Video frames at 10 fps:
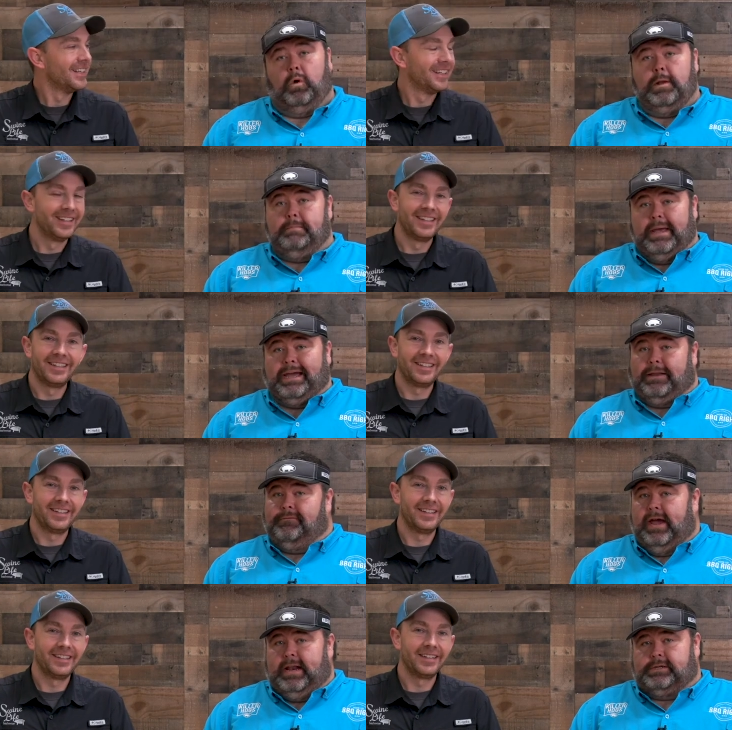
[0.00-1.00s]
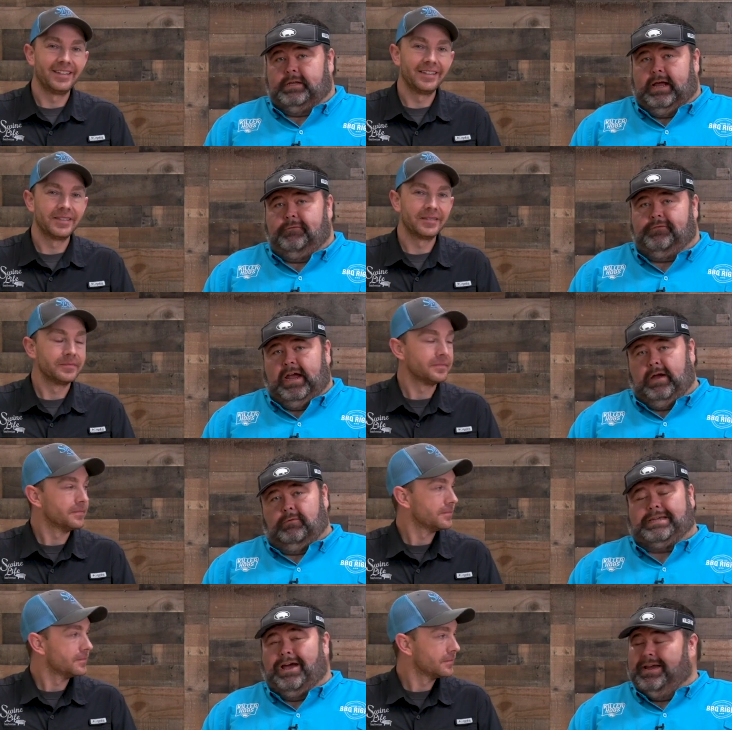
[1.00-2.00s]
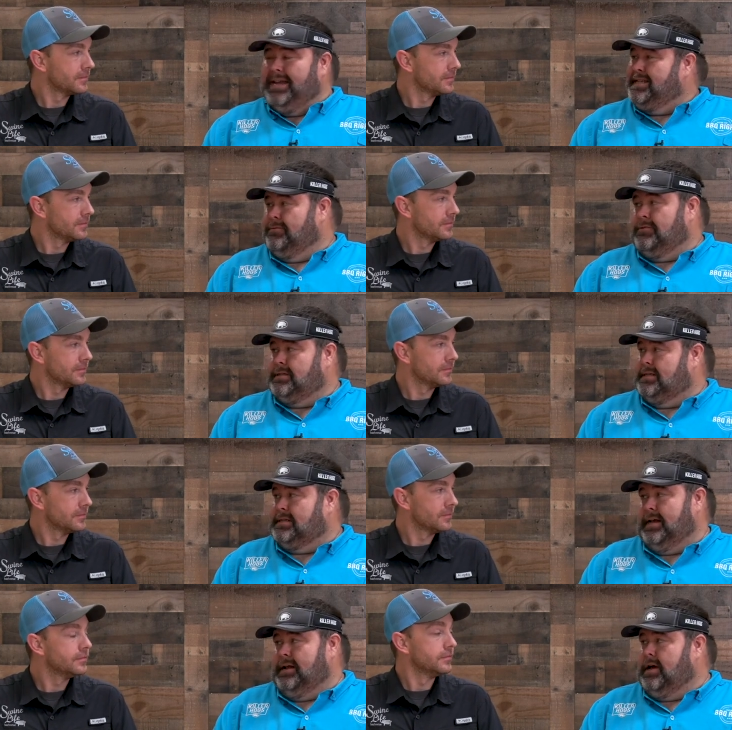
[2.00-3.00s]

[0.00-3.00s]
Speaker 1: one big advantage that I found was how easy it was to set